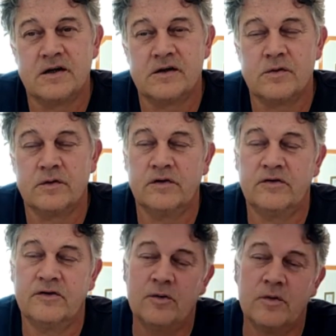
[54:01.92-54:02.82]
Or the
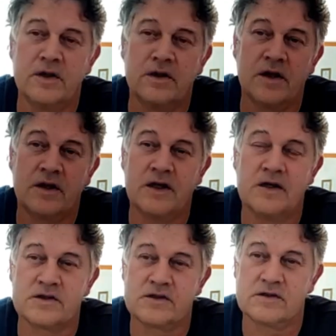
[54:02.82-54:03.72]
C1,
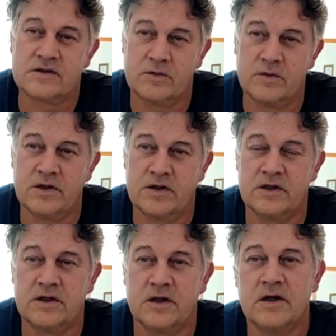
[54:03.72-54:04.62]
Hercules
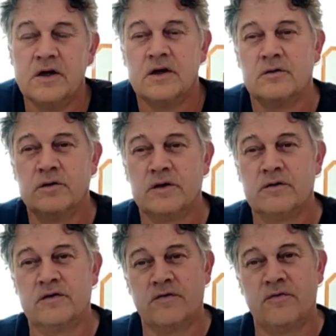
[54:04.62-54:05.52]
C-130. The one
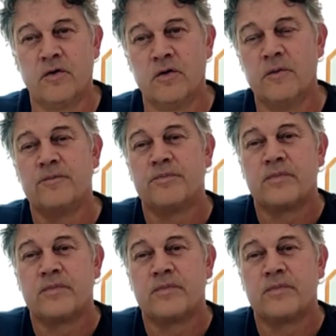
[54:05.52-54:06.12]
was the 4